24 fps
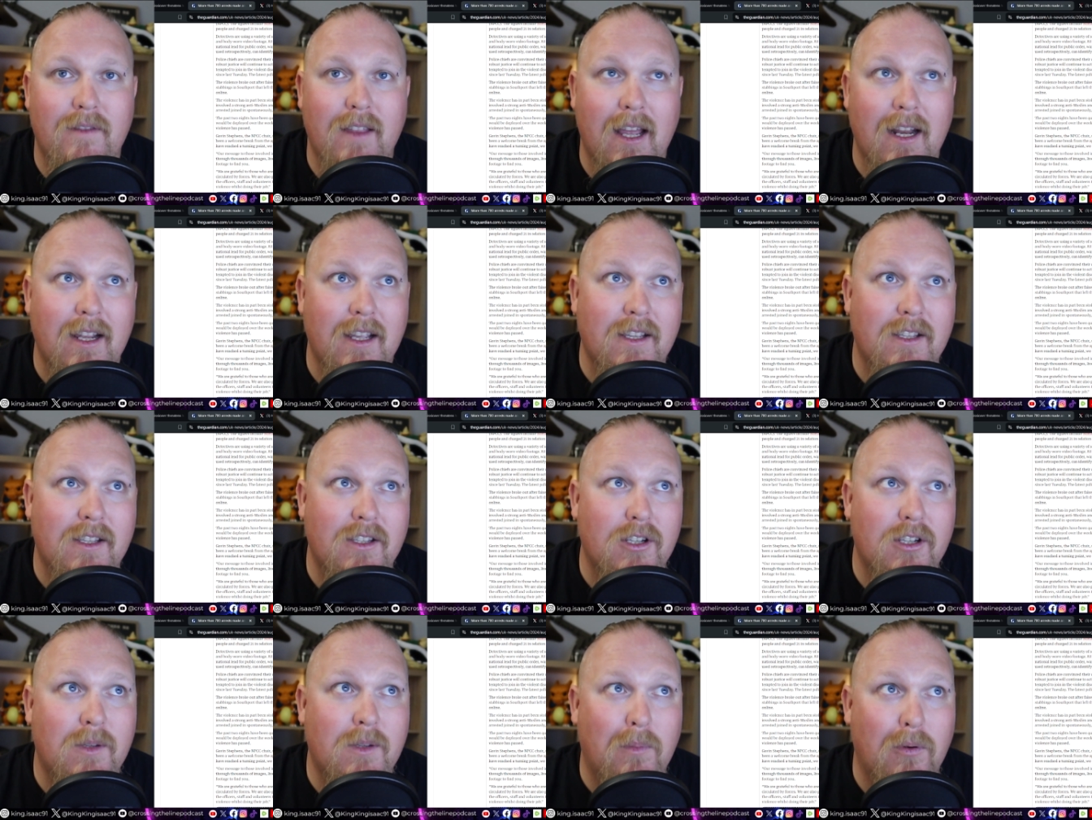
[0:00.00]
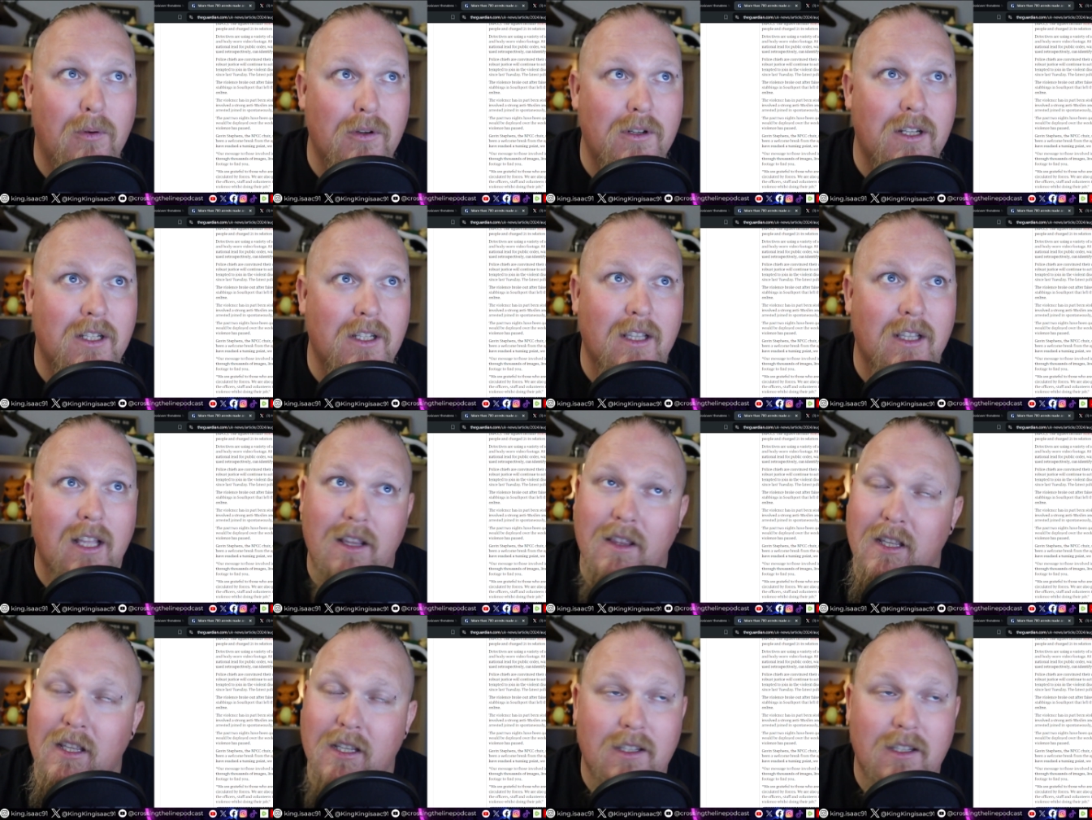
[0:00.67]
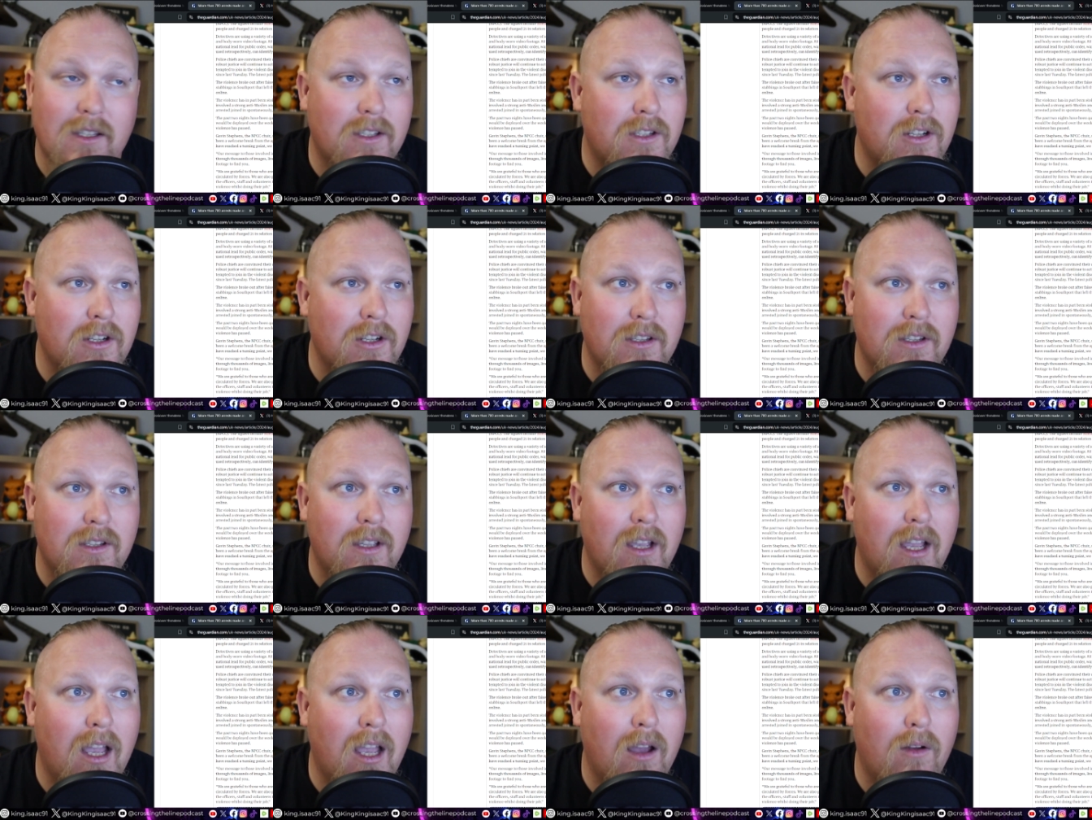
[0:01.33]
that is just pushing that this is
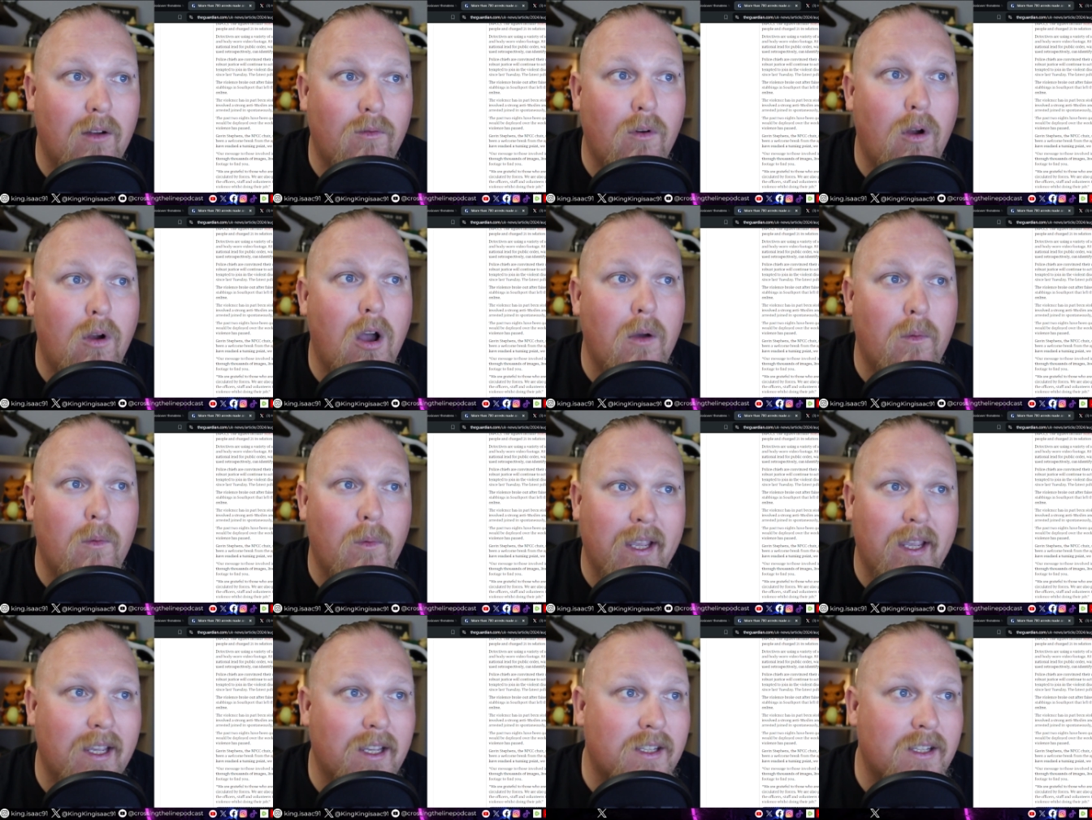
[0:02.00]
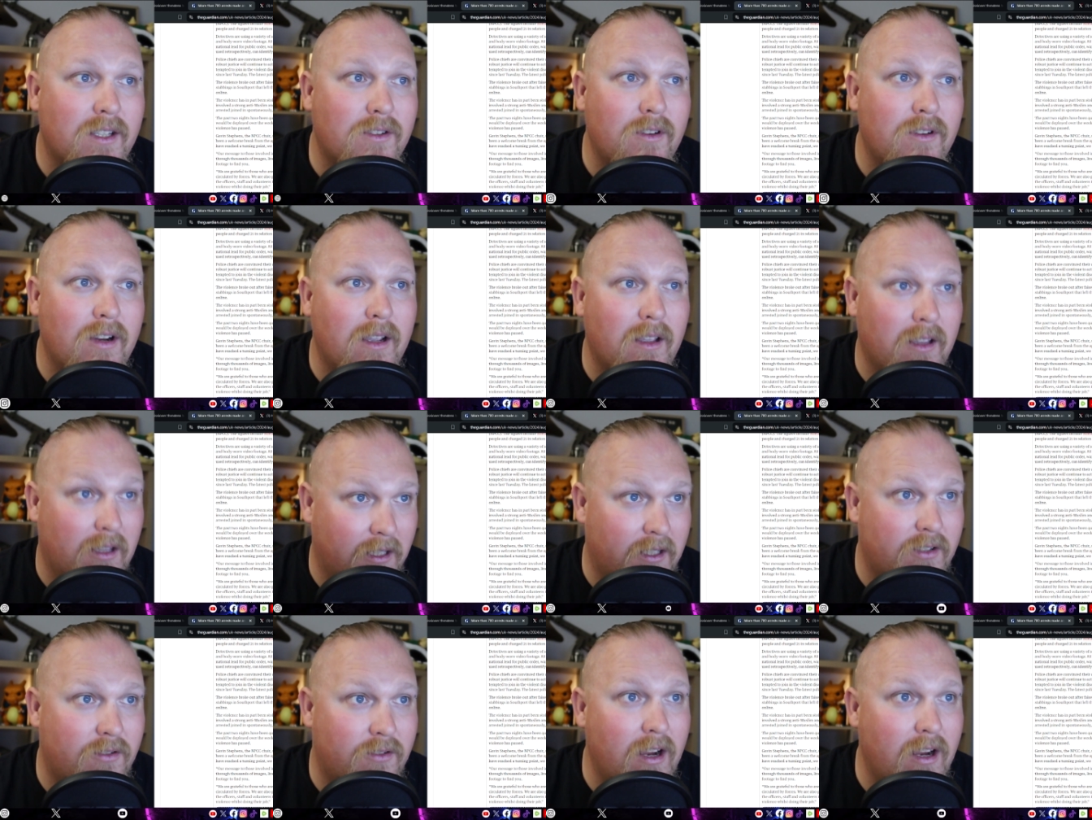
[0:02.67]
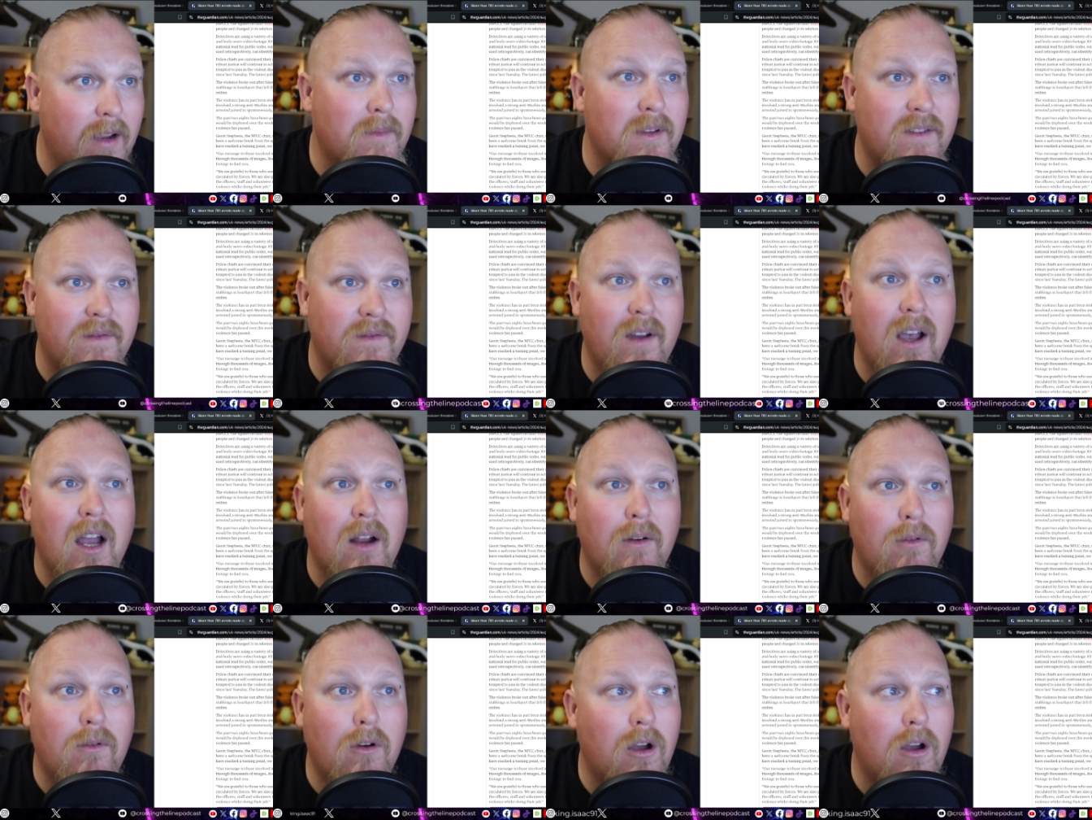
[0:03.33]
just right-wing extremists,
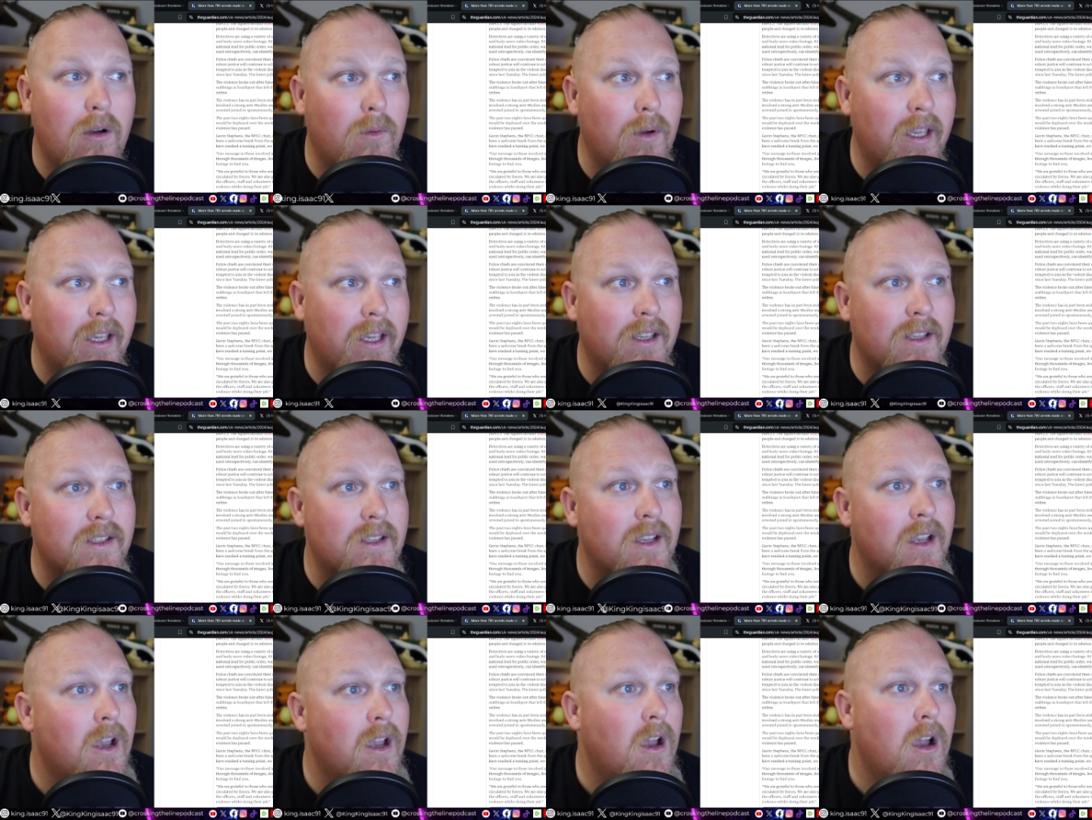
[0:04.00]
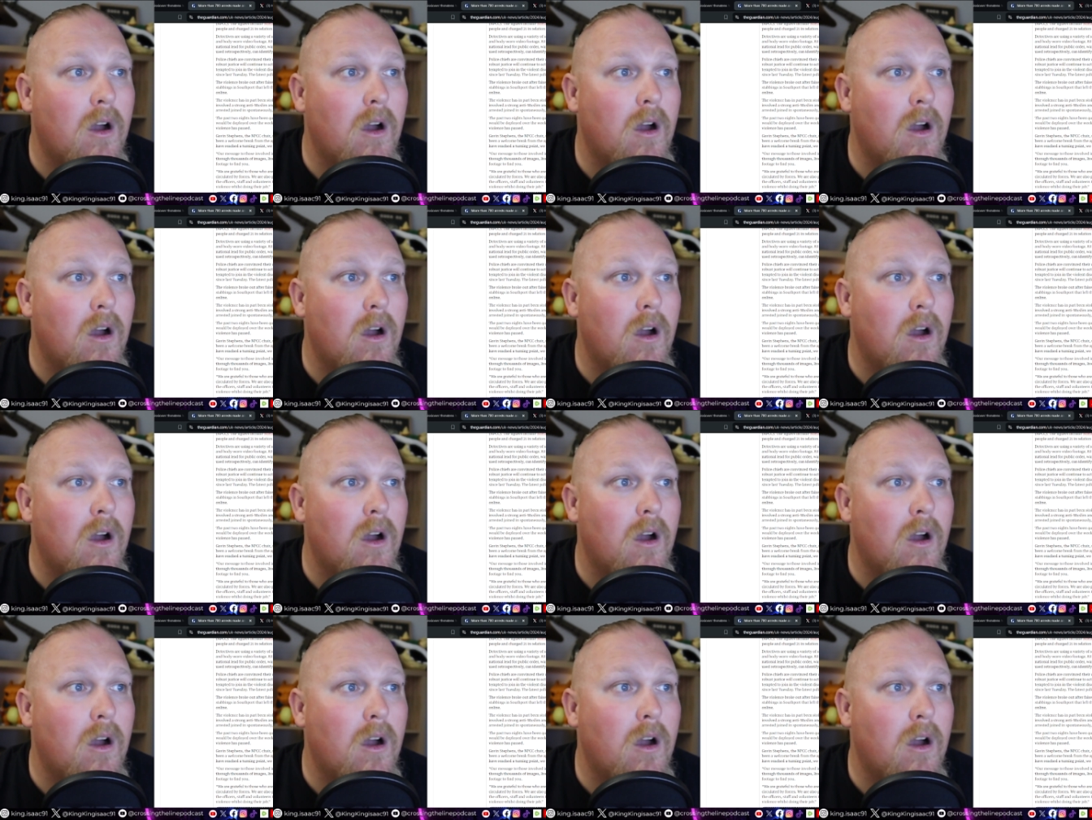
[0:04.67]
far right-wingers,